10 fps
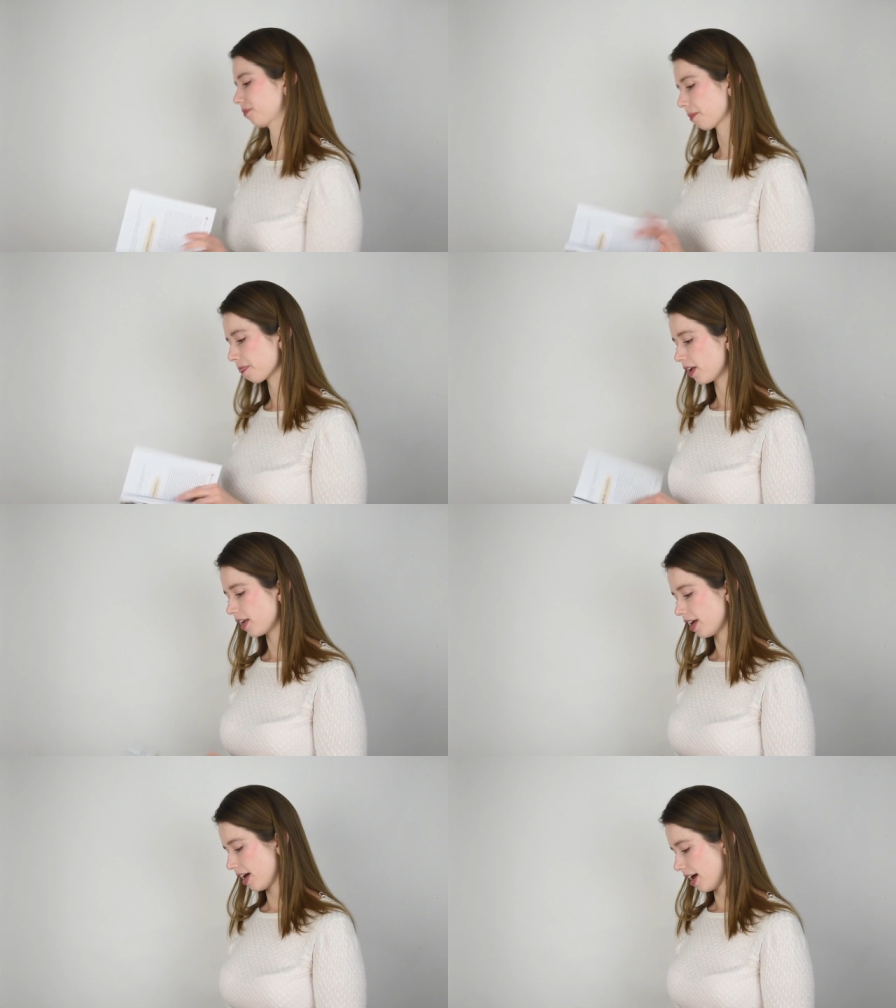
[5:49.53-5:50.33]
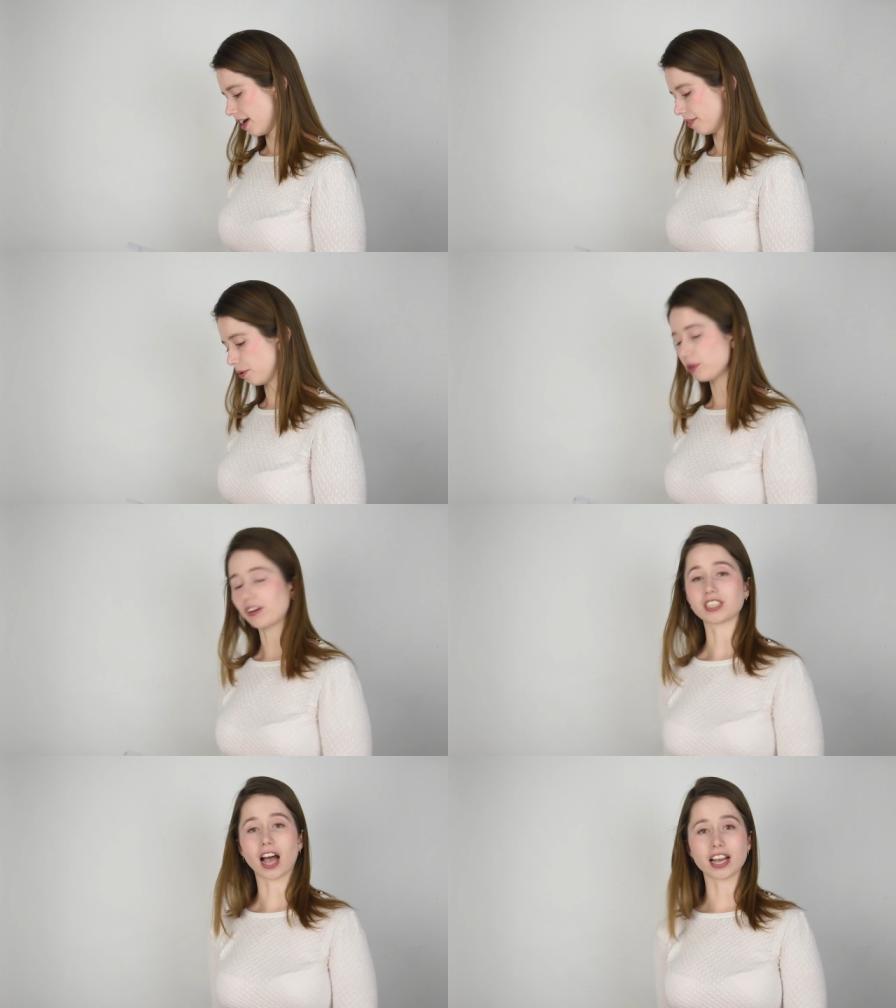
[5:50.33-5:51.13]
Then we move
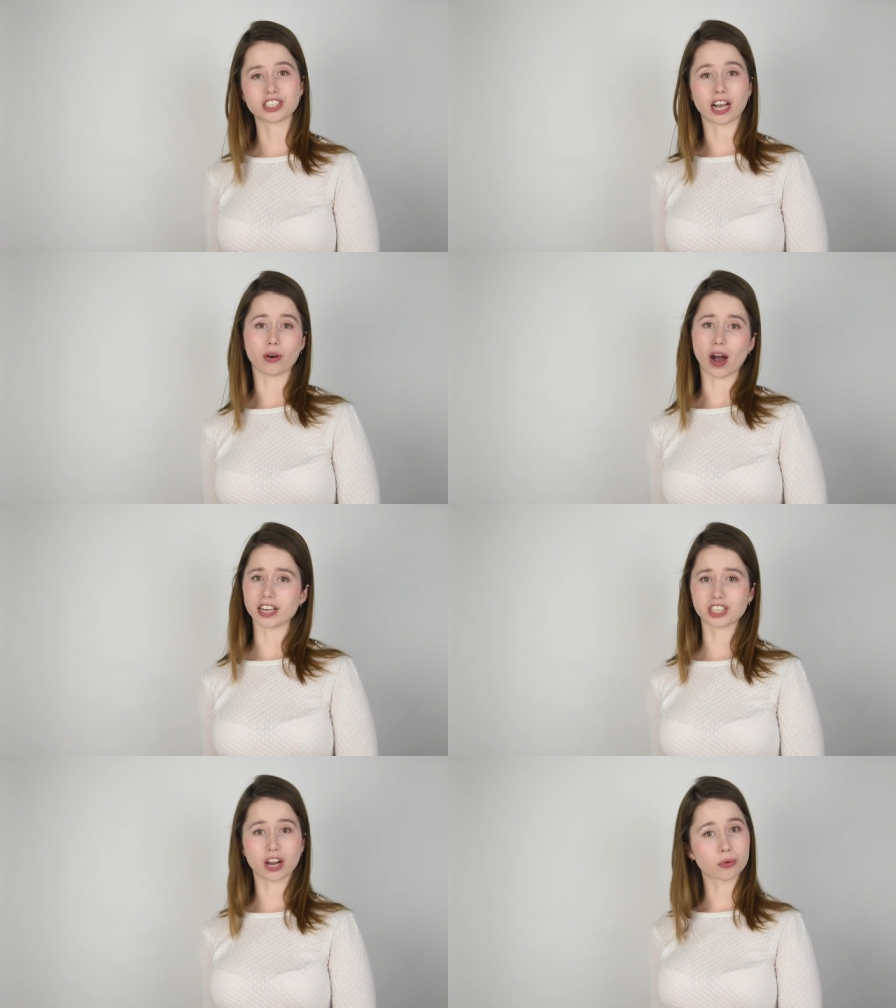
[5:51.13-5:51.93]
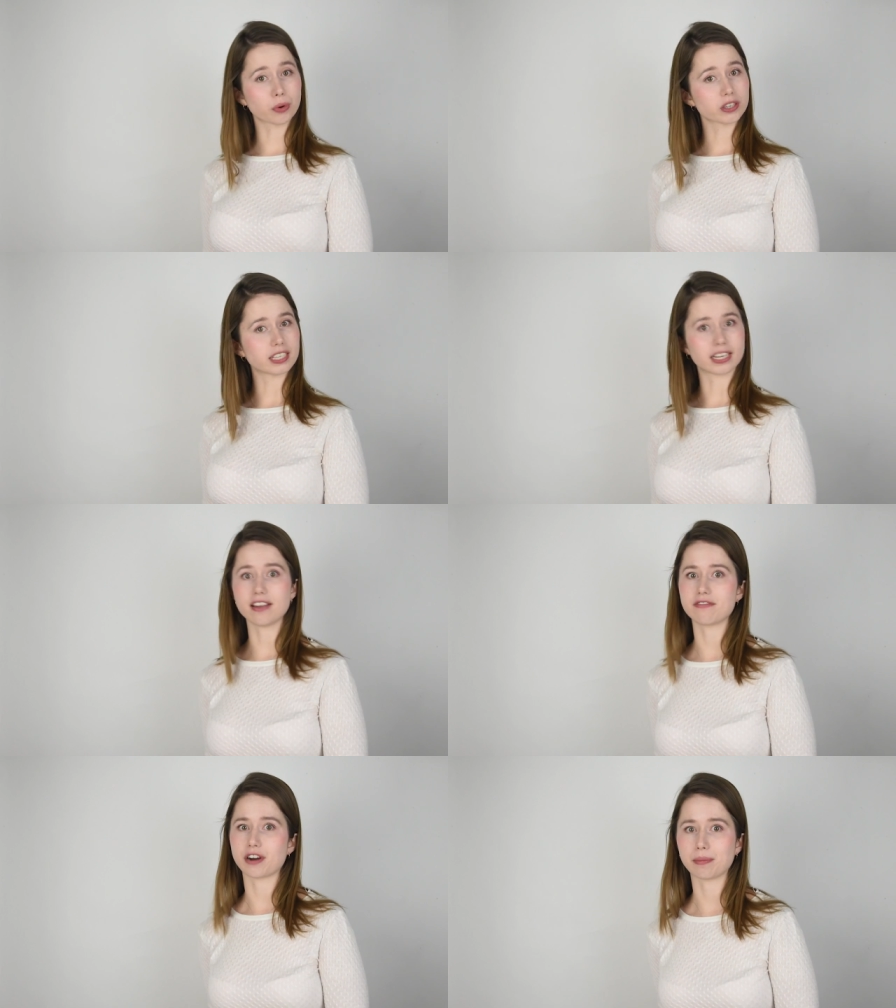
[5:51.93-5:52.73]
on to eyeshadow. Eyeshadow works
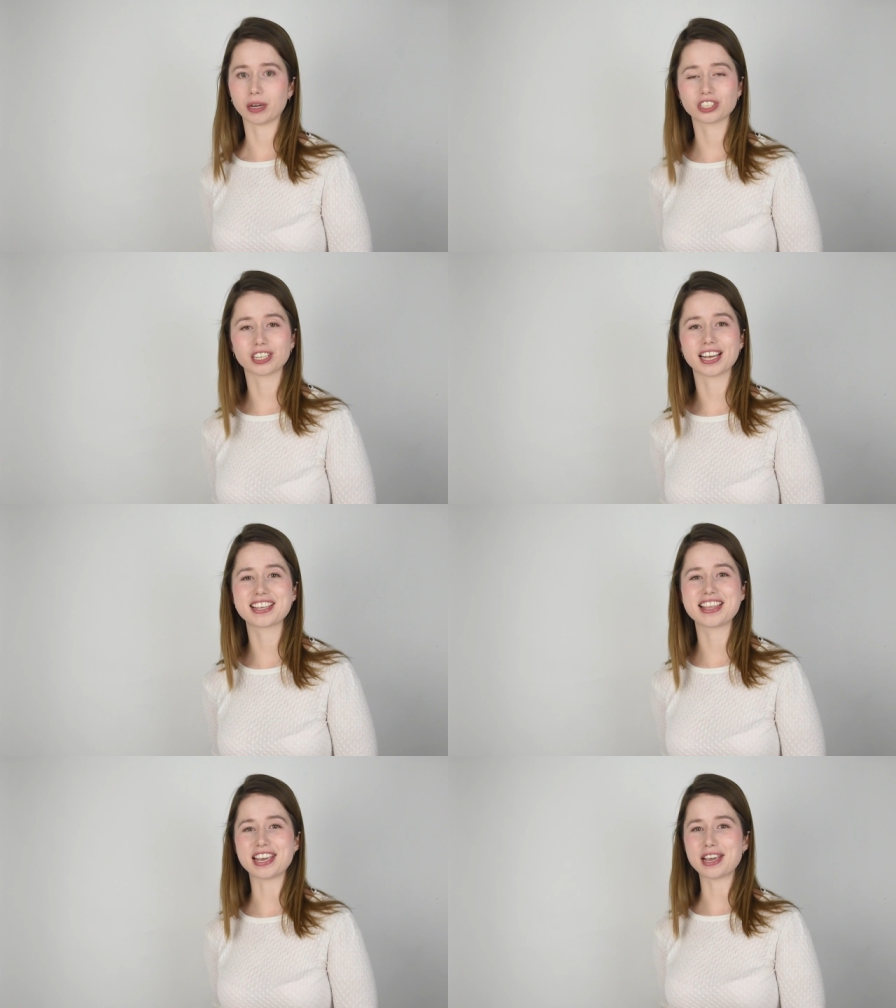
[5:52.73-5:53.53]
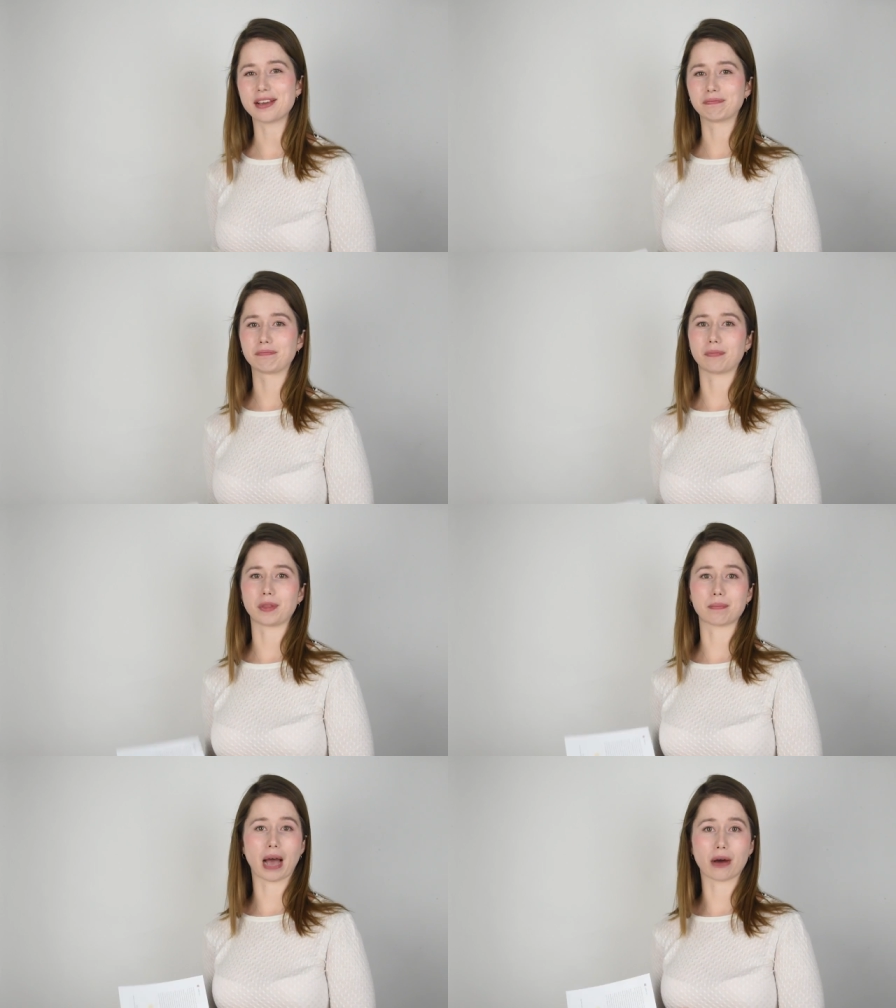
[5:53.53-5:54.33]
again very much like the
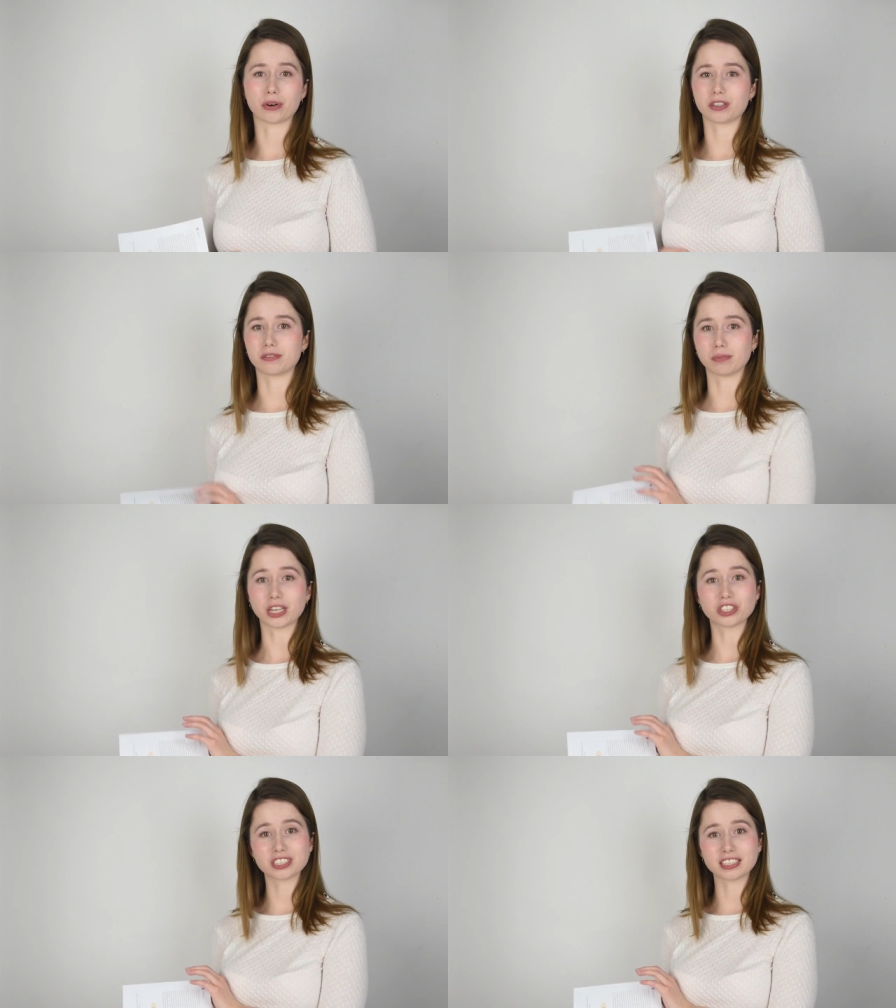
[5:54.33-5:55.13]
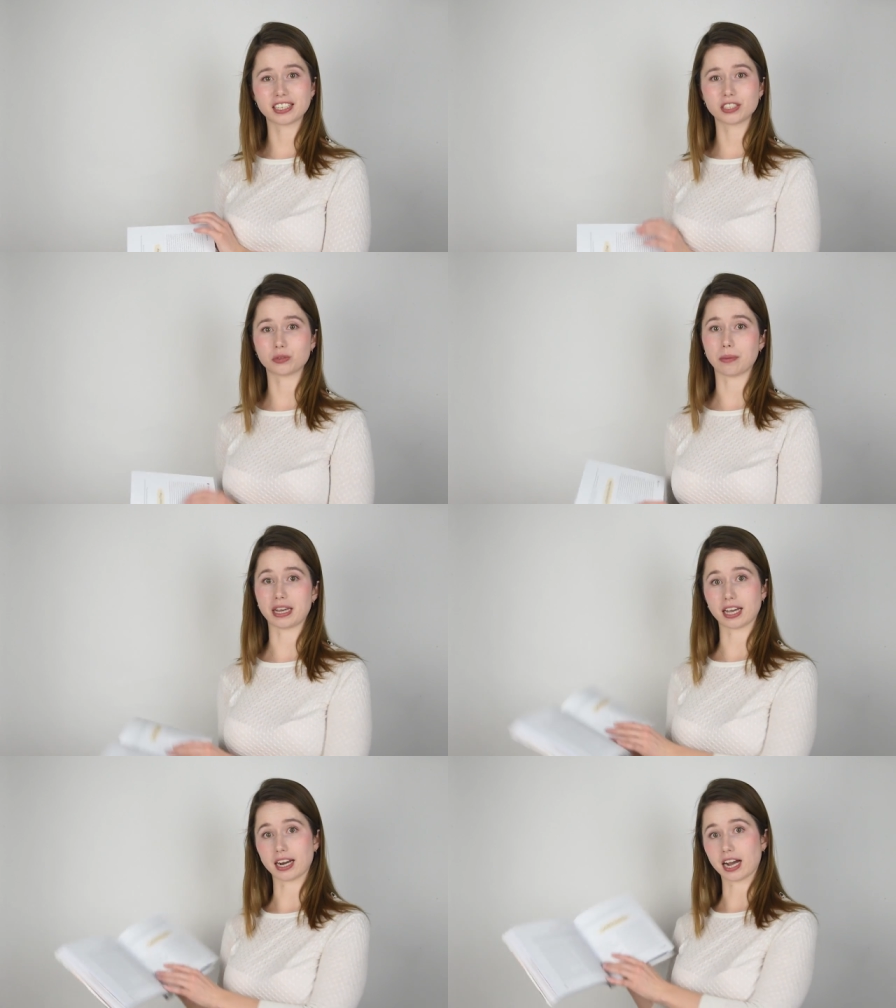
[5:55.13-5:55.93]
the powdered blushes and things. We
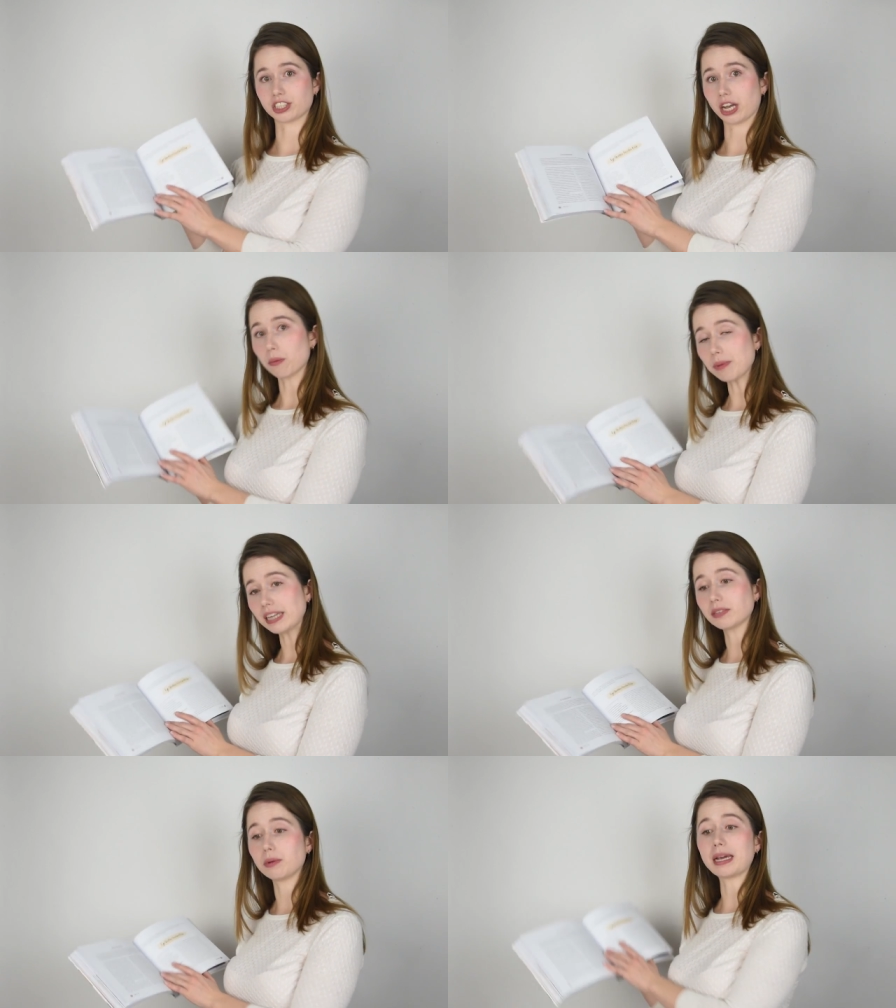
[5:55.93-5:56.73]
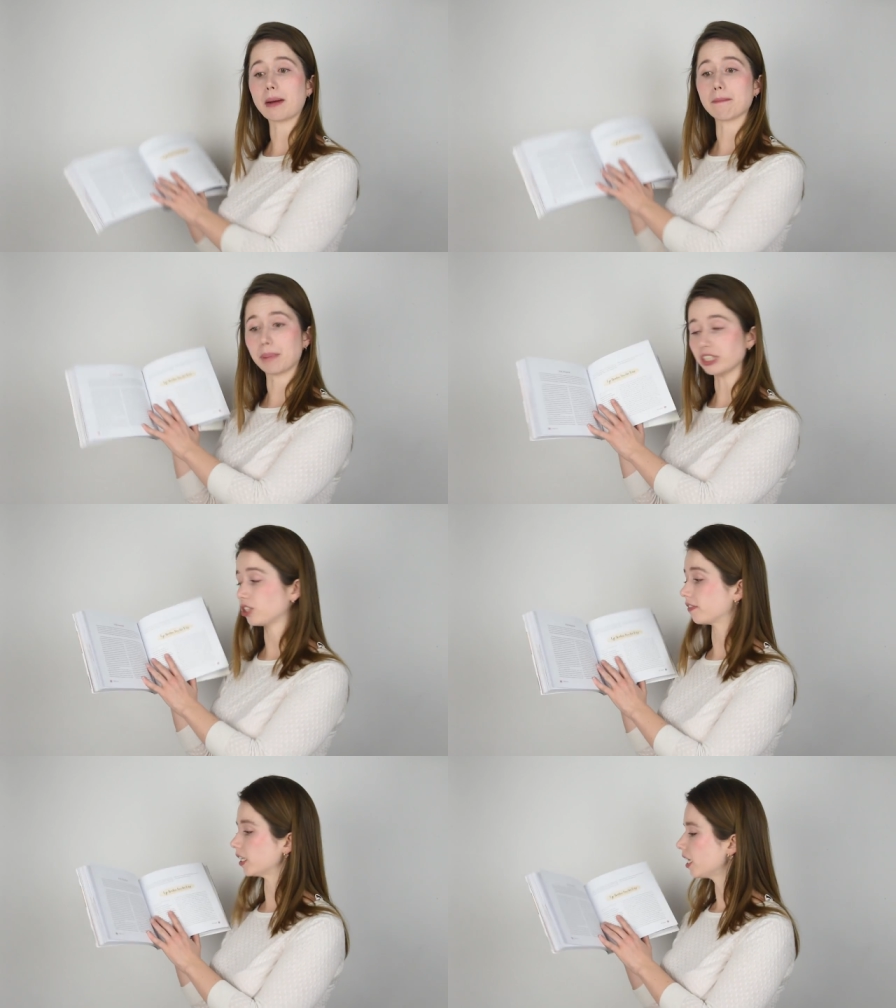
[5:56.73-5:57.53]
make an eyeshadow base and we make a bunch
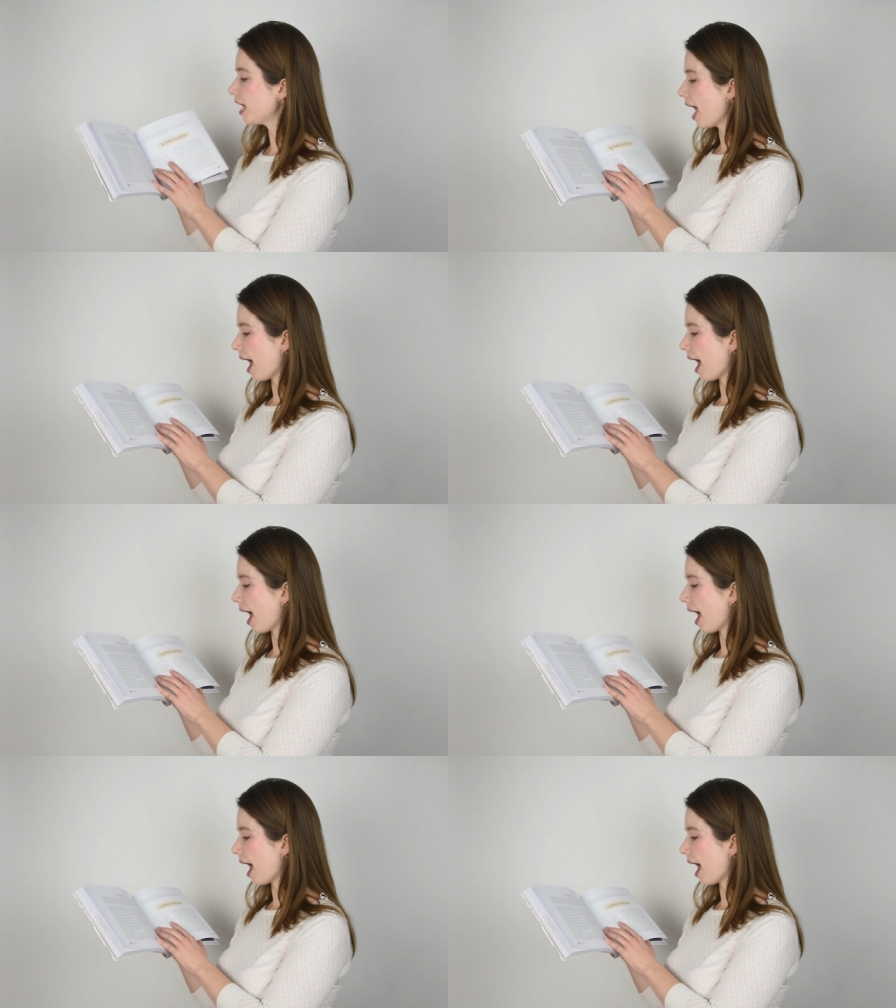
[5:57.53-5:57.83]
of it.